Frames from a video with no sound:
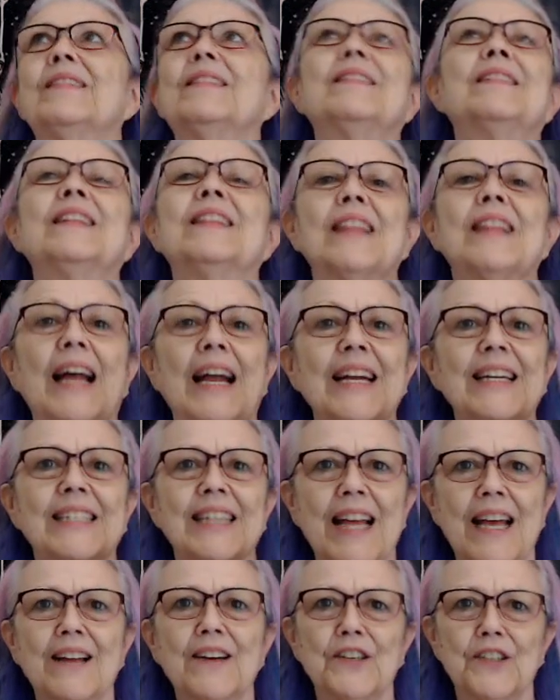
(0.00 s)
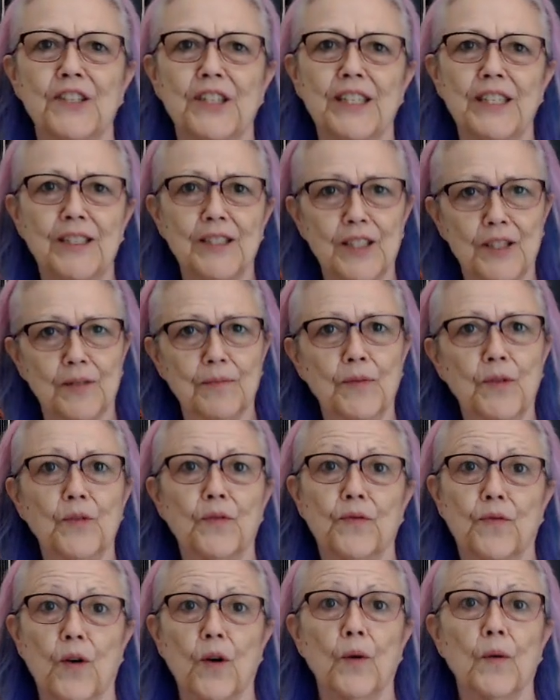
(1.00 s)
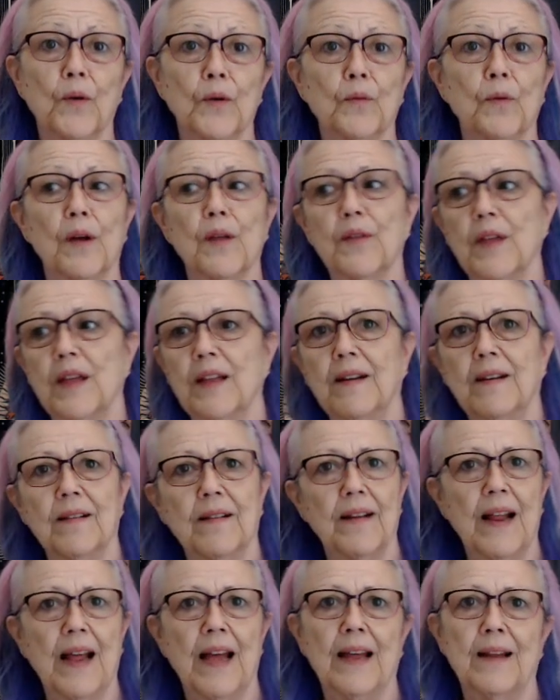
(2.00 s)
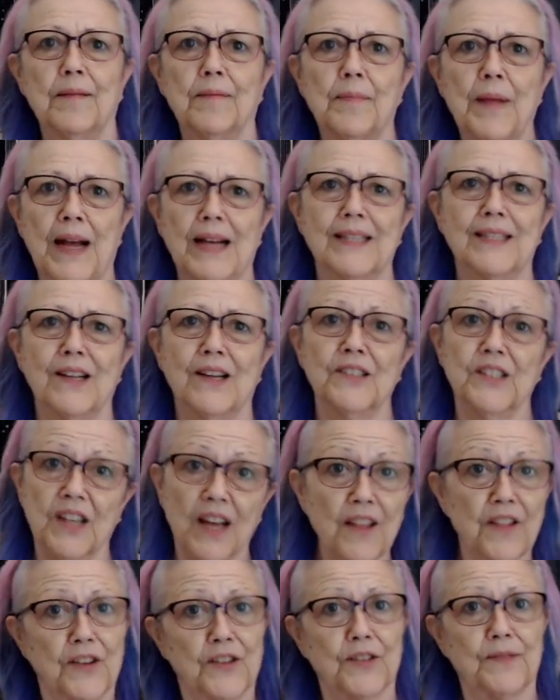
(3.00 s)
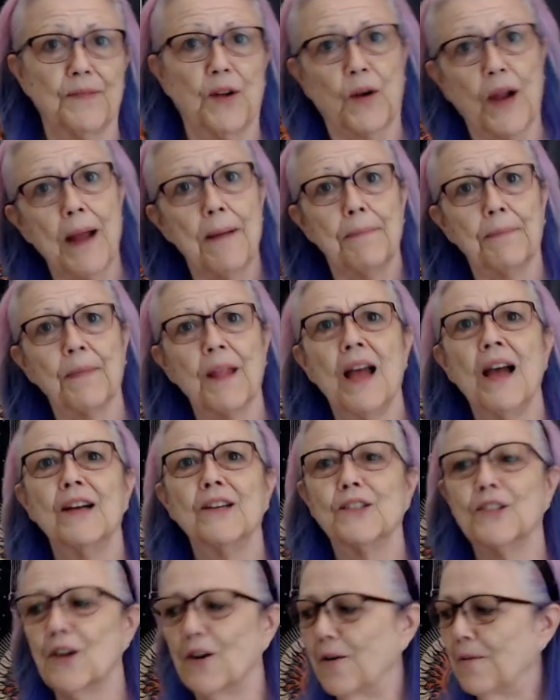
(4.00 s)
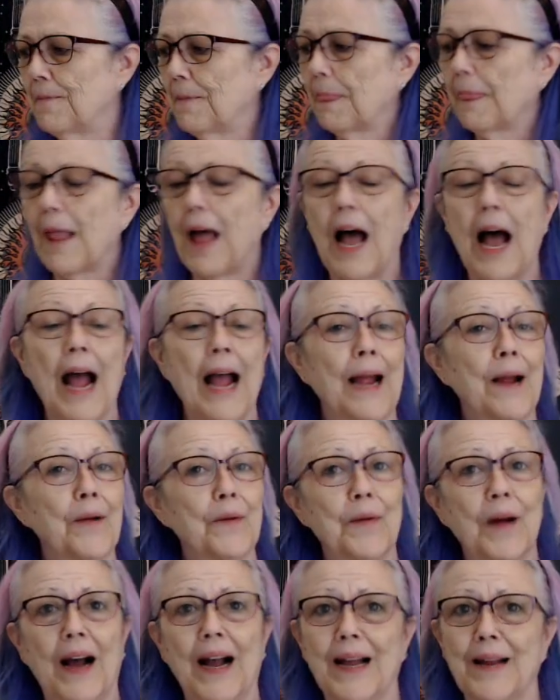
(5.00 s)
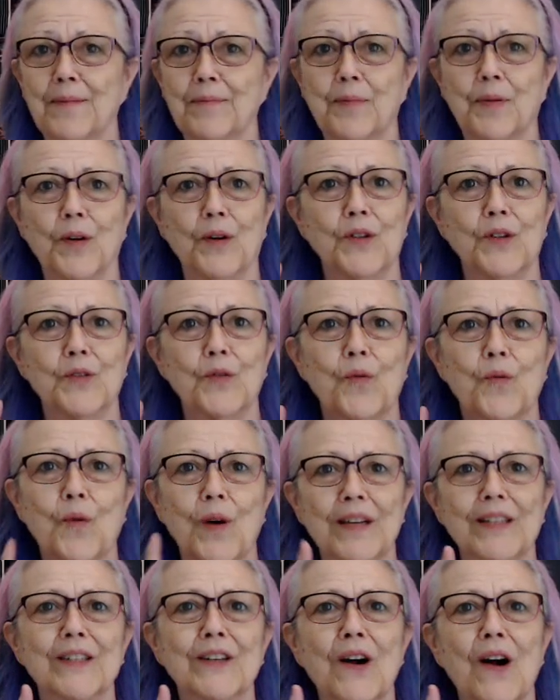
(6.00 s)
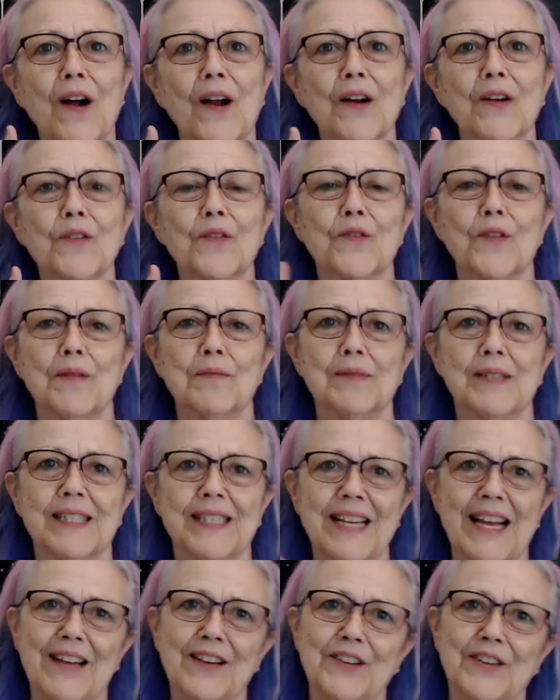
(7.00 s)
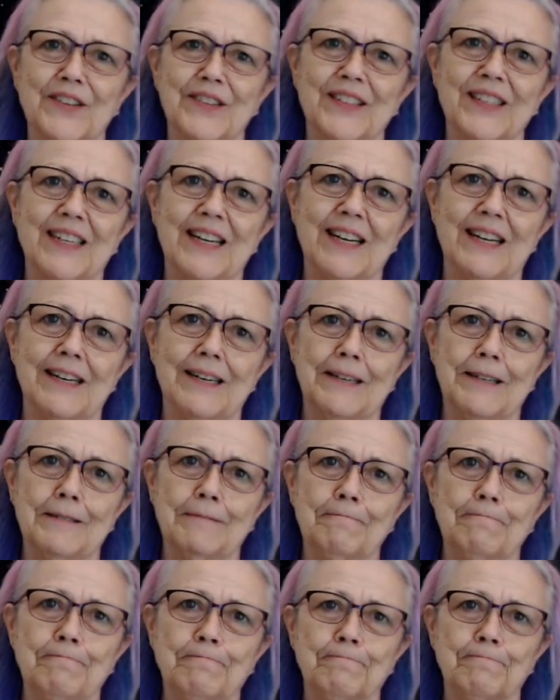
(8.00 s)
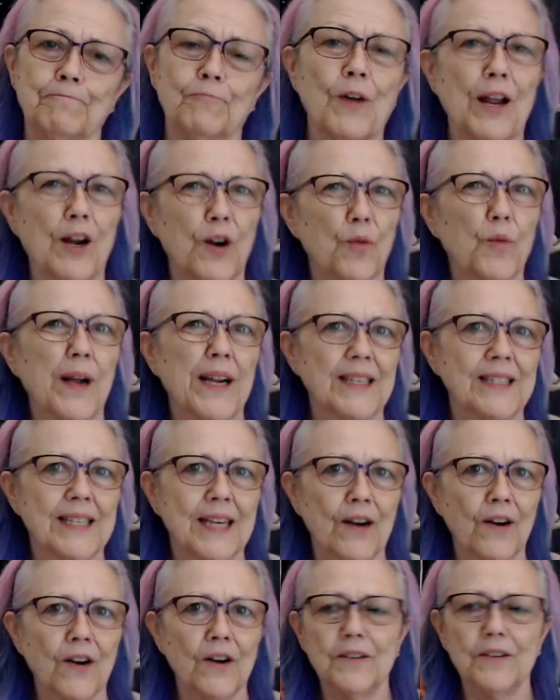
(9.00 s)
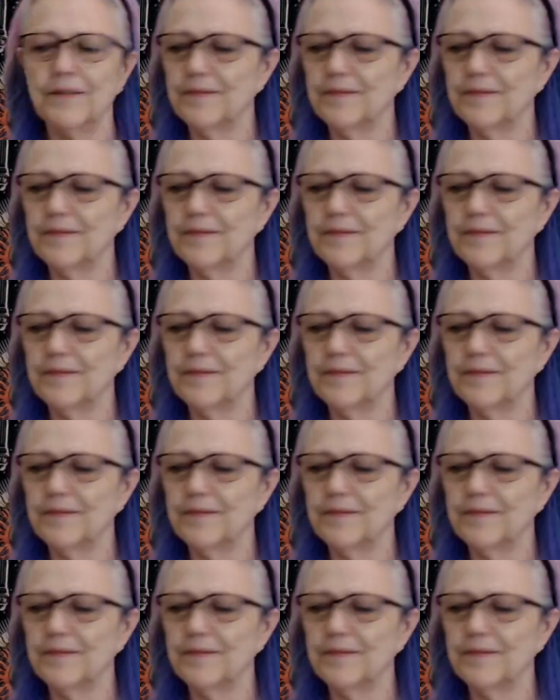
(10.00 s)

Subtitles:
light energy to move forward with and pass on to others. Okay, so I pulled one card from Standard Rider-Waite Tarot,